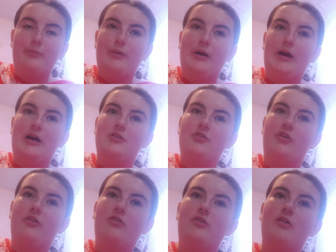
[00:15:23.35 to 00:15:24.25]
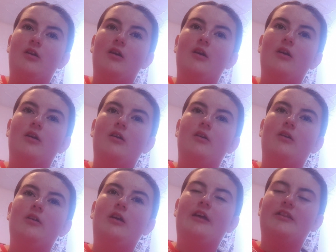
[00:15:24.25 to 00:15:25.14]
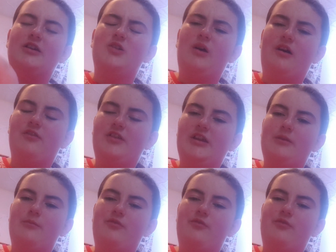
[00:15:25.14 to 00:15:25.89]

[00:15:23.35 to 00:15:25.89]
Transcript: But I think you have seen him